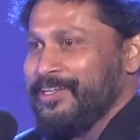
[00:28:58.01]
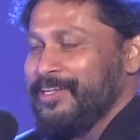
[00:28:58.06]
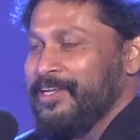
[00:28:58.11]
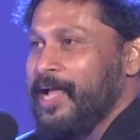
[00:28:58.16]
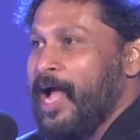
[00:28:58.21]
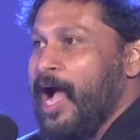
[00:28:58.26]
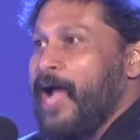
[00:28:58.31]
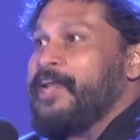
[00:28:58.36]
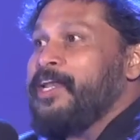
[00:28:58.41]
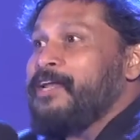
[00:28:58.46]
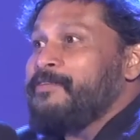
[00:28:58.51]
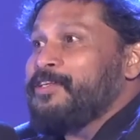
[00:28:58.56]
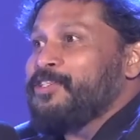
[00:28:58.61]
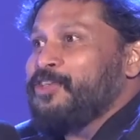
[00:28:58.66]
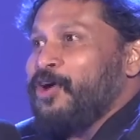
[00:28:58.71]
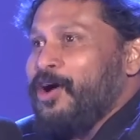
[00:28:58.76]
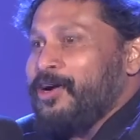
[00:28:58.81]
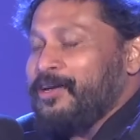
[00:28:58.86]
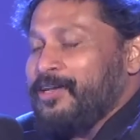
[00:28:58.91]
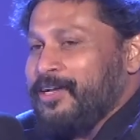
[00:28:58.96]
I never
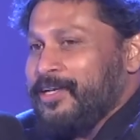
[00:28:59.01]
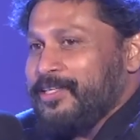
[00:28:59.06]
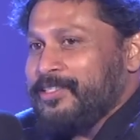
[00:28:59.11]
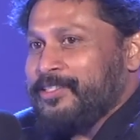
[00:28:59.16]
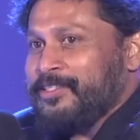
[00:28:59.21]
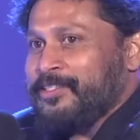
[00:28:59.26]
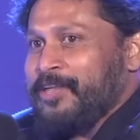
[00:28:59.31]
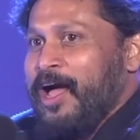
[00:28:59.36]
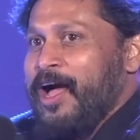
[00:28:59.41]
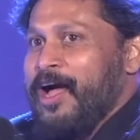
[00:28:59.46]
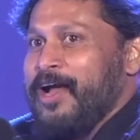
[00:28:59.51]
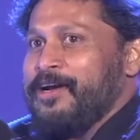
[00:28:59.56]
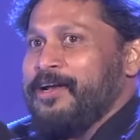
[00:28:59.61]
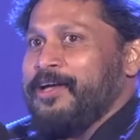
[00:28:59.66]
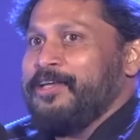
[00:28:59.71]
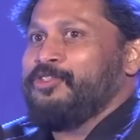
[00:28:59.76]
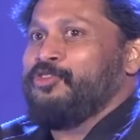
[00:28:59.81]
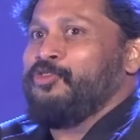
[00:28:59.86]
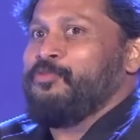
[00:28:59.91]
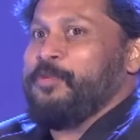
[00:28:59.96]
thought a
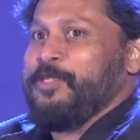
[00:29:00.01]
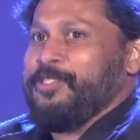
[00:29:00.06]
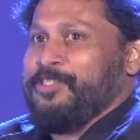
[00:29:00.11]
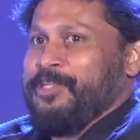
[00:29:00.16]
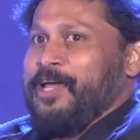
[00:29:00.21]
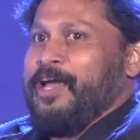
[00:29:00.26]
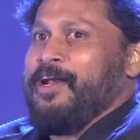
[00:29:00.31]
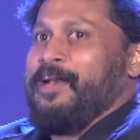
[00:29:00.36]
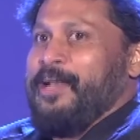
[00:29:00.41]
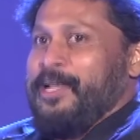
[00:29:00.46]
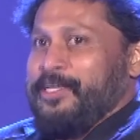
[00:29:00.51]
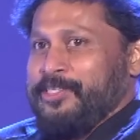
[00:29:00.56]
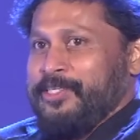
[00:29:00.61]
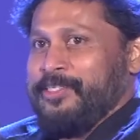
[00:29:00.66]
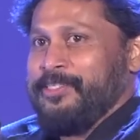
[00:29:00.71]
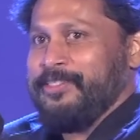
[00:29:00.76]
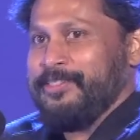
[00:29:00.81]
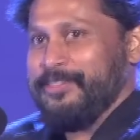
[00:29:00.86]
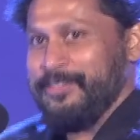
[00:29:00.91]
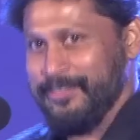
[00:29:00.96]
superstar legend
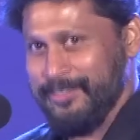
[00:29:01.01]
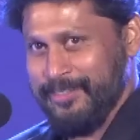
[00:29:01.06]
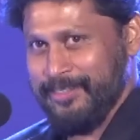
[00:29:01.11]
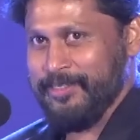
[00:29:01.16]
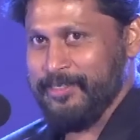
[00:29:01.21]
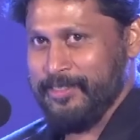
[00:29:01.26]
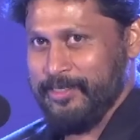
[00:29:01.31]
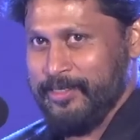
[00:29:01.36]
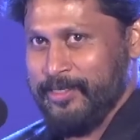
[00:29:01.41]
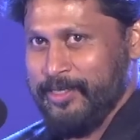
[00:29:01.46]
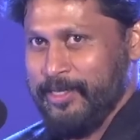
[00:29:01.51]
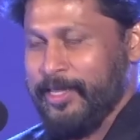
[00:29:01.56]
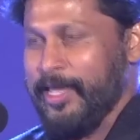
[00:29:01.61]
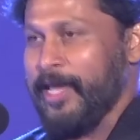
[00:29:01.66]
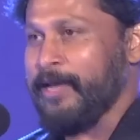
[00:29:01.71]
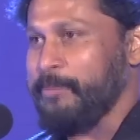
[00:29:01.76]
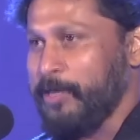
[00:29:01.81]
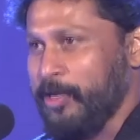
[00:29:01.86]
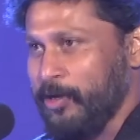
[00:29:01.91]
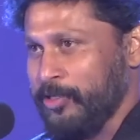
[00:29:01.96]
can be
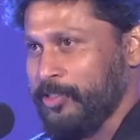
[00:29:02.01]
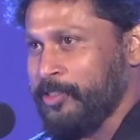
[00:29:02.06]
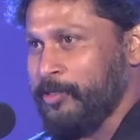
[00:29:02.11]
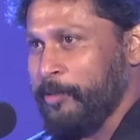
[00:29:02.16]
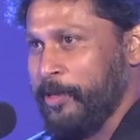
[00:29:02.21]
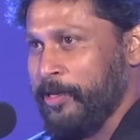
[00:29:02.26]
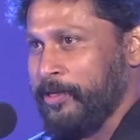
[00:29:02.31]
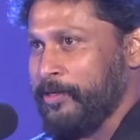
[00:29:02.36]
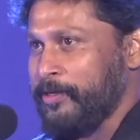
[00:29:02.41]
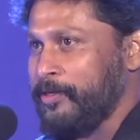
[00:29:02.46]
constipated.